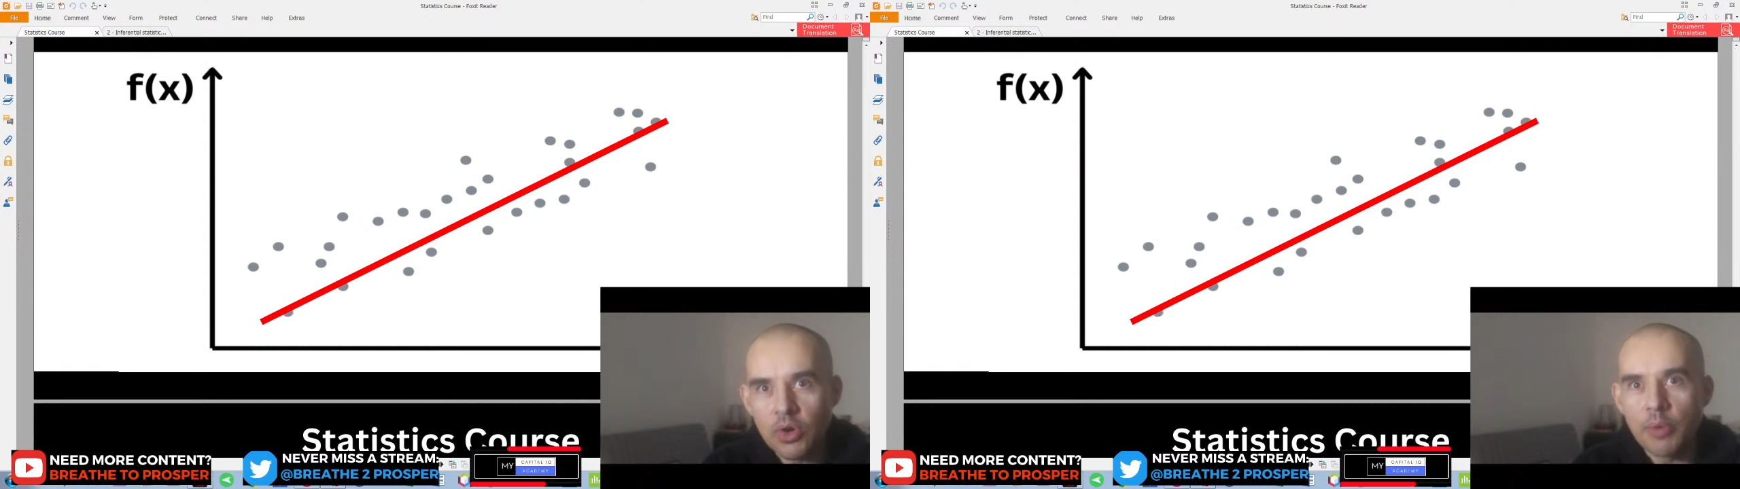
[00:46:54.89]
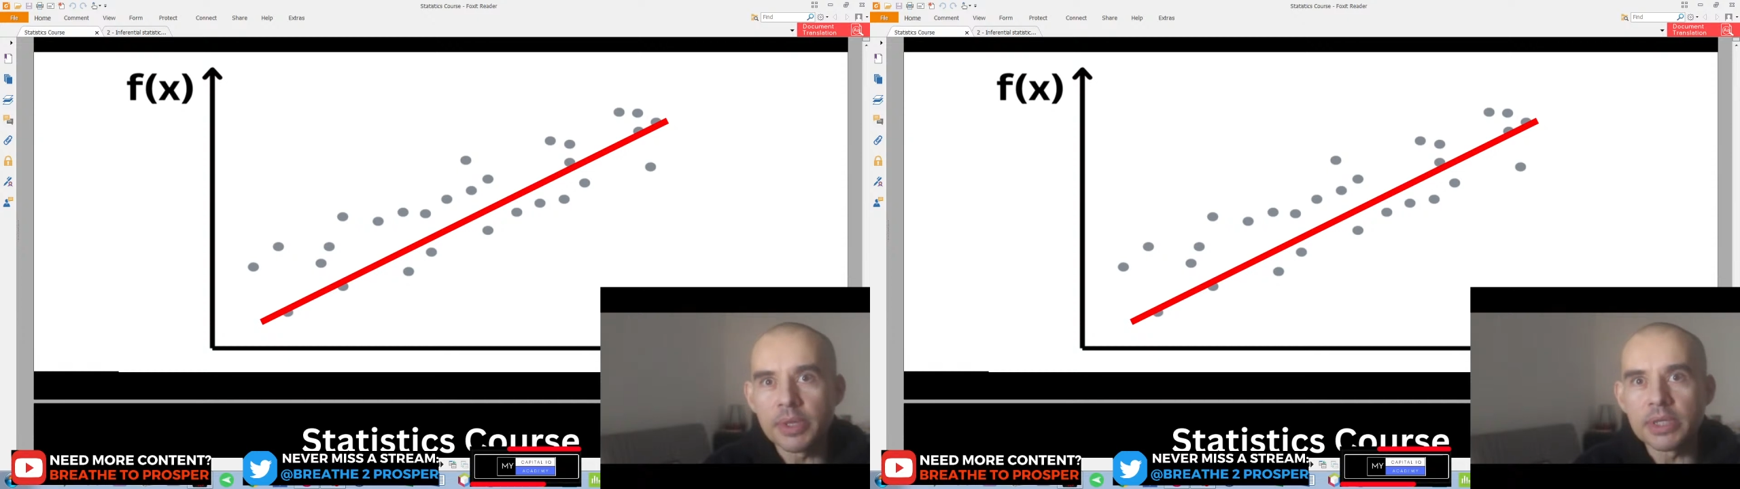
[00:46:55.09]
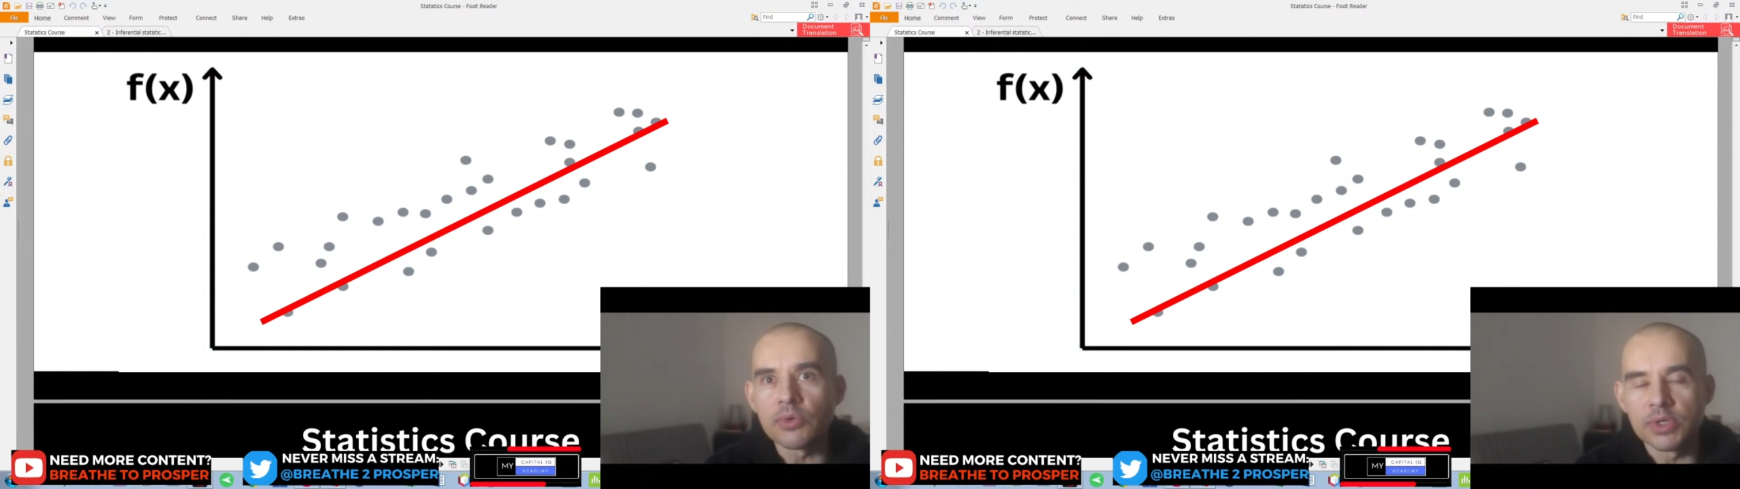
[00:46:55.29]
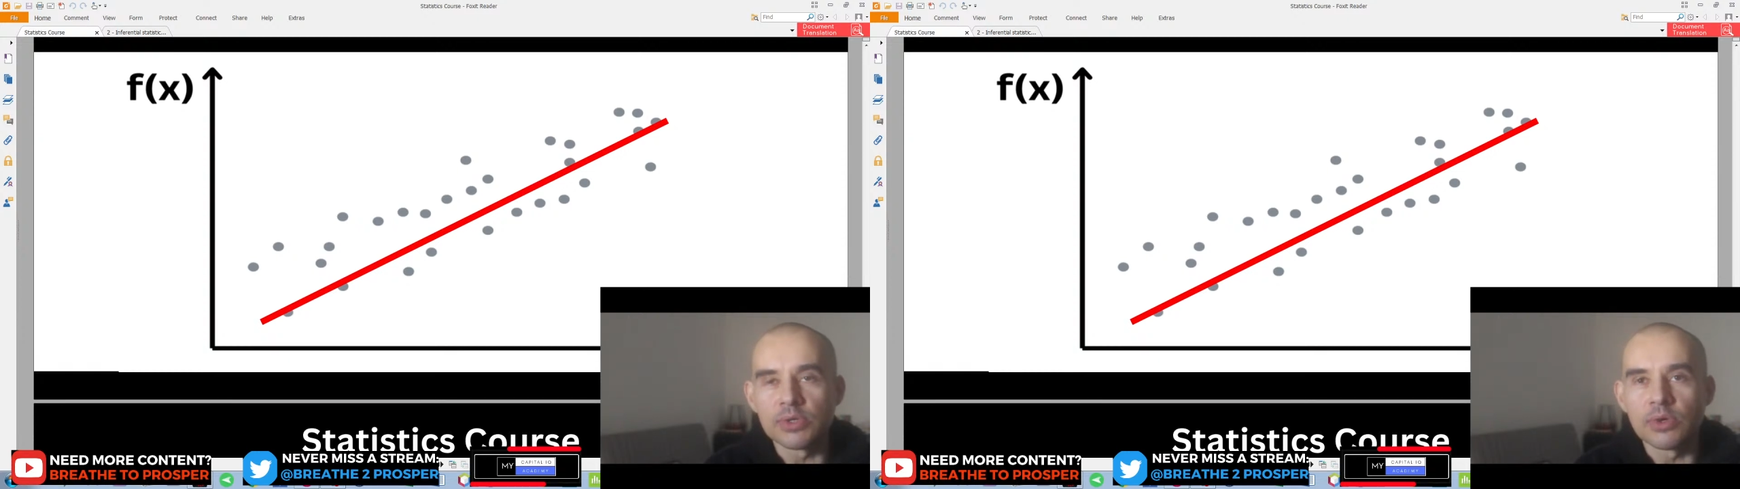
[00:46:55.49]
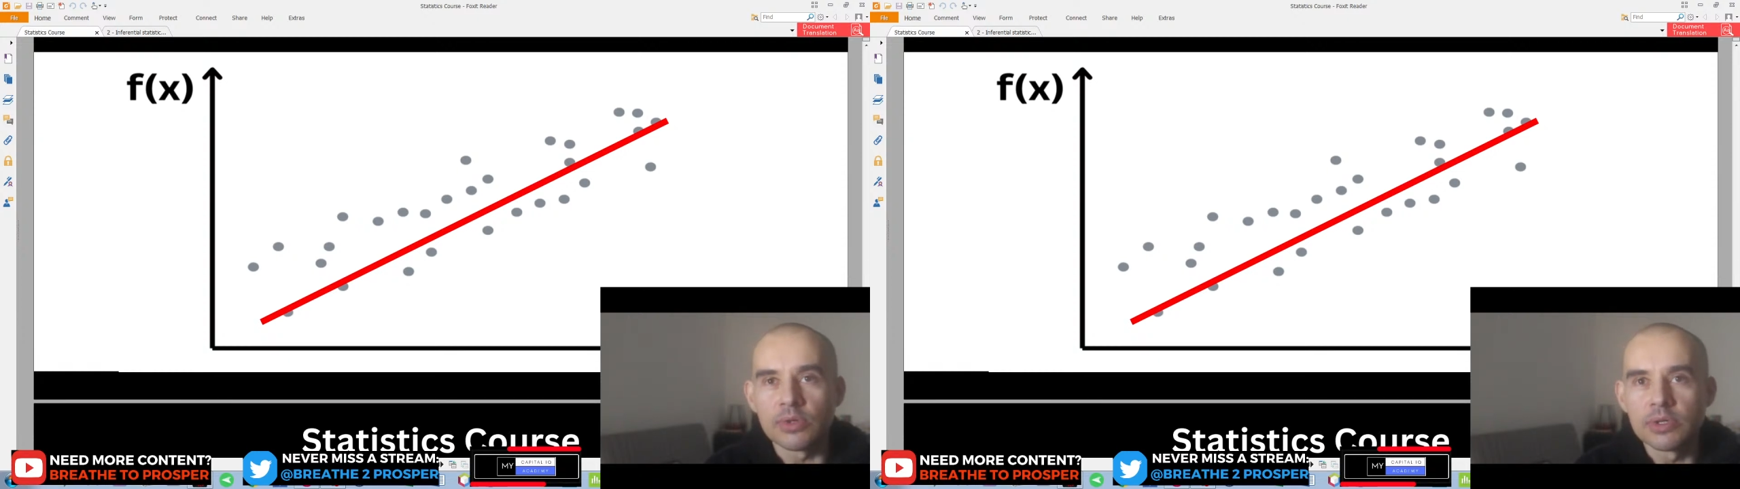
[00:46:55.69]
copying the
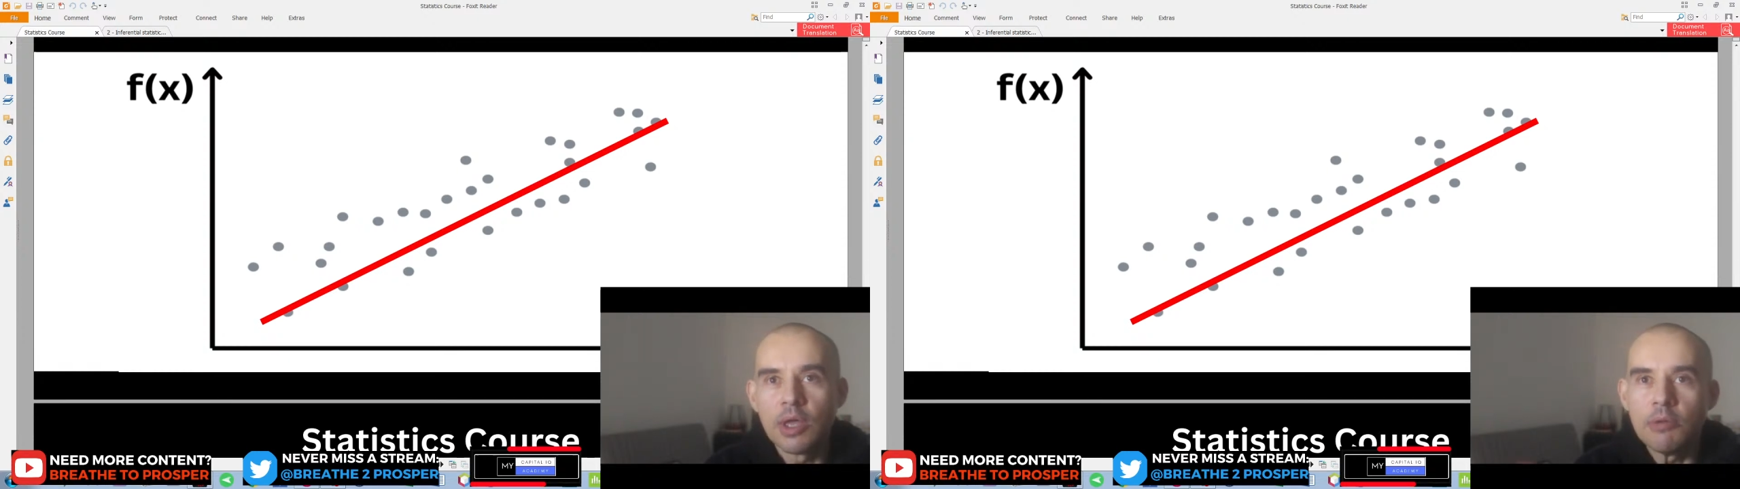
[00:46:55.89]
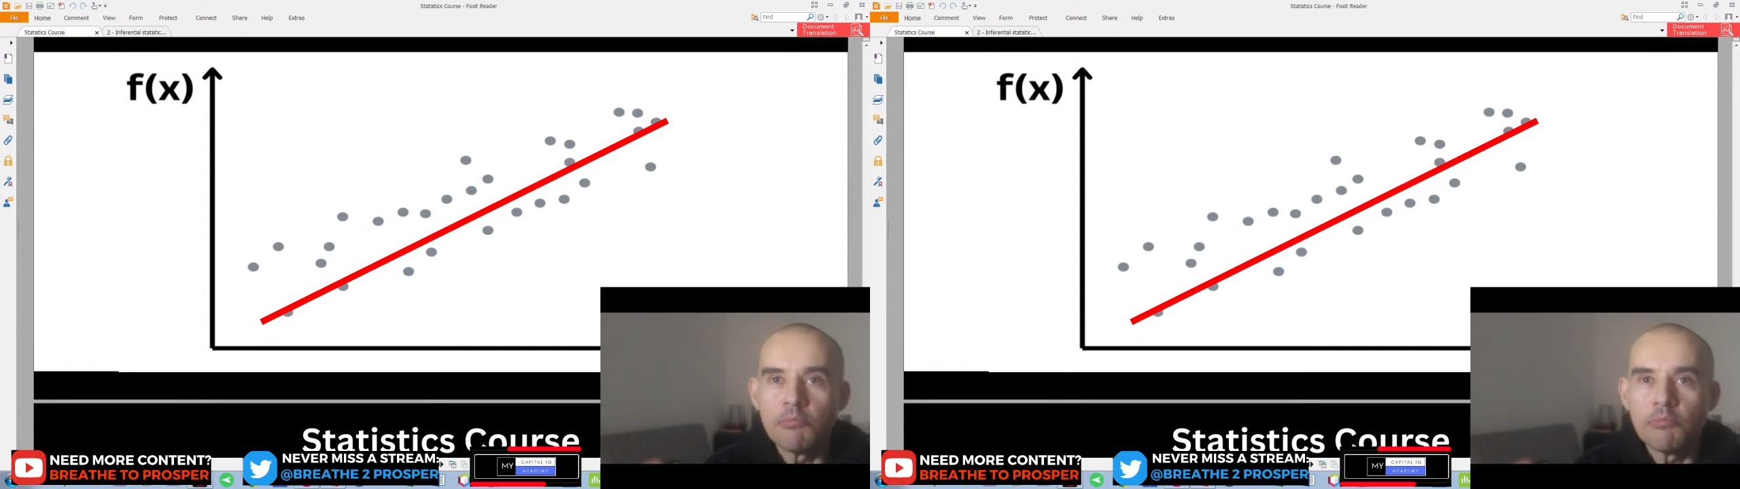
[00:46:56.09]
results.